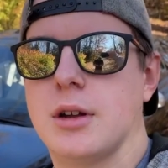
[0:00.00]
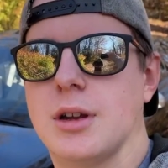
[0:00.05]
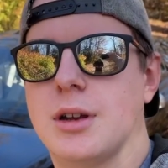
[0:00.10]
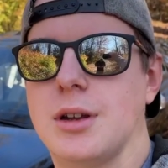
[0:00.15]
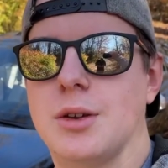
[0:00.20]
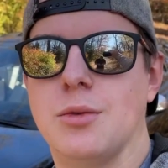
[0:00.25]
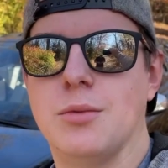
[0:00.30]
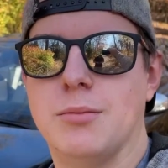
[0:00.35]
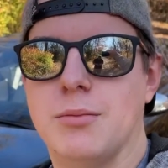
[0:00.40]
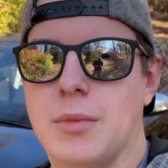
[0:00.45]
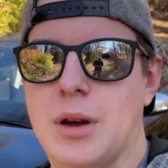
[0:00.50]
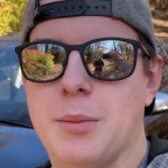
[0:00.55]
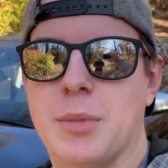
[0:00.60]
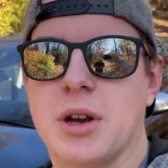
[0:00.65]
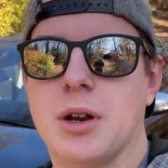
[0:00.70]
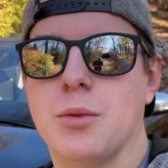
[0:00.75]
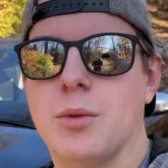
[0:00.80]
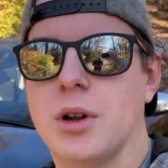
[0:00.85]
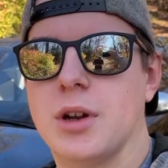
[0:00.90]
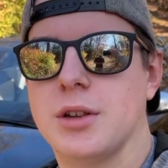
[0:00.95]
and my
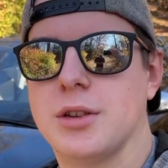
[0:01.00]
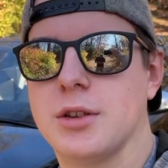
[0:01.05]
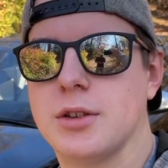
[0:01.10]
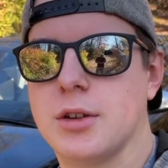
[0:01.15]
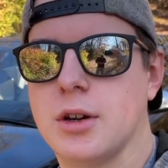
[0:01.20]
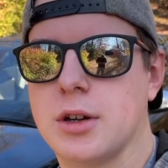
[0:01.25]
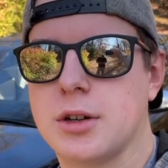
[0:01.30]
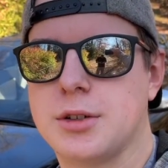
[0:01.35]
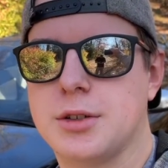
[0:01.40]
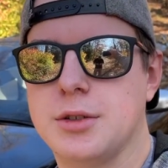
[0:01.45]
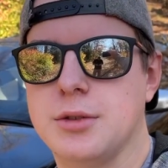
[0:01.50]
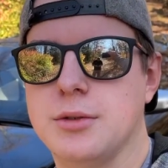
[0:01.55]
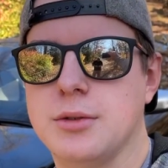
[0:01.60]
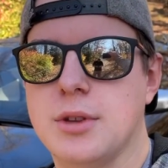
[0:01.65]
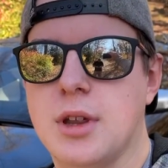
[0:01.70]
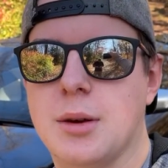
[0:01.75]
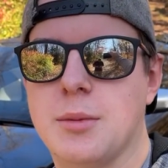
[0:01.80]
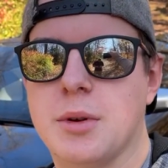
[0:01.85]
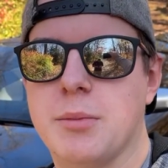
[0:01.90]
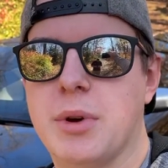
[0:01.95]
buddy wanted to talk to
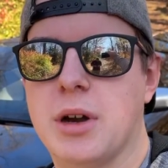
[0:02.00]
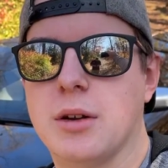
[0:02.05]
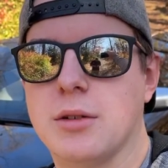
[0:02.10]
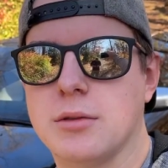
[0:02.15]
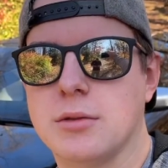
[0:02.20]
them about